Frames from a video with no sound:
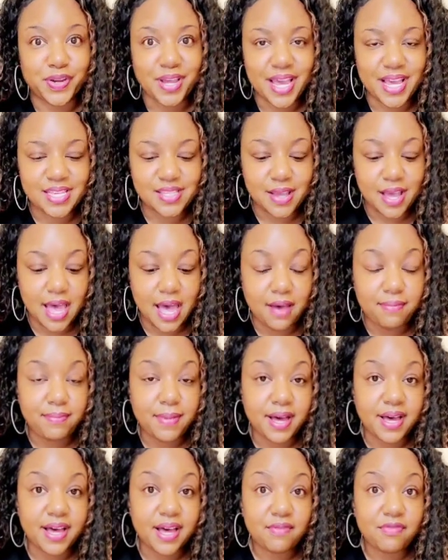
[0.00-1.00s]
Okay, so I have
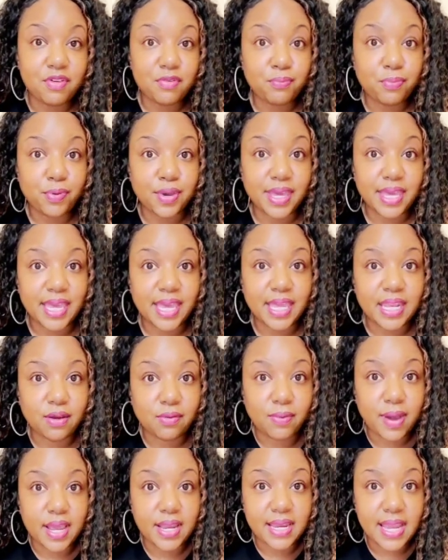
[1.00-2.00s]
my oven
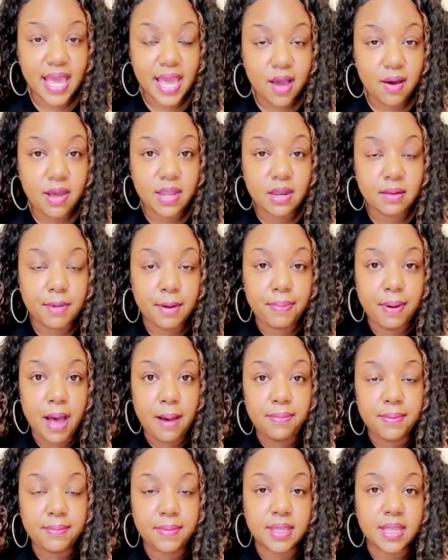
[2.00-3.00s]
preheated right now, and I'm gonna
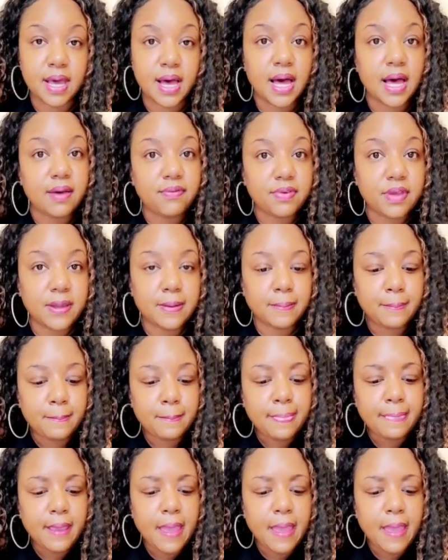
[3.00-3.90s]
pop them in the oven.